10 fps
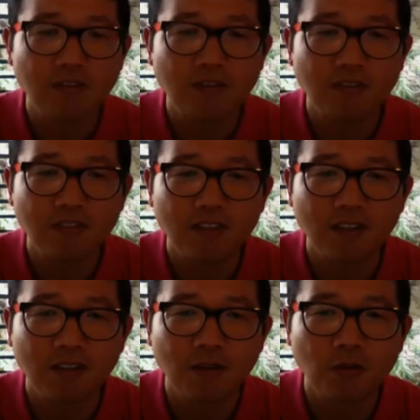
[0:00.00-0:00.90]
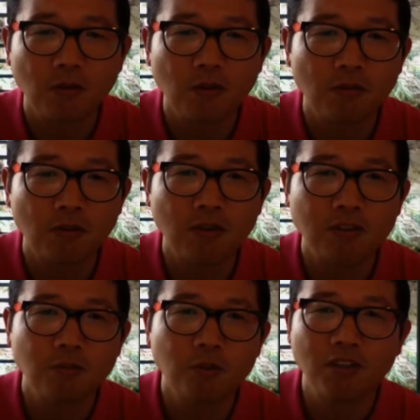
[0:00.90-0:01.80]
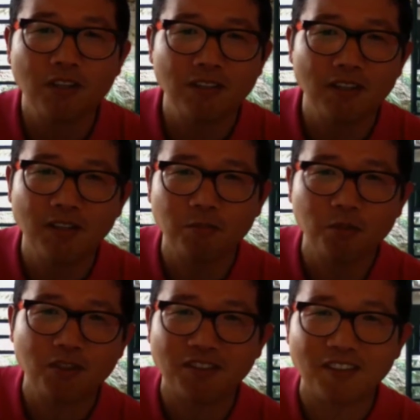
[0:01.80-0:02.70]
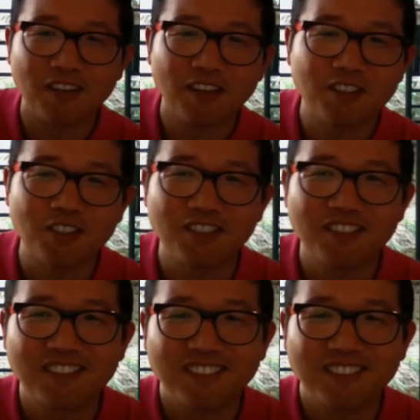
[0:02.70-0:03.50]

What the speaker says: Then I will look for this book and I put in the legends.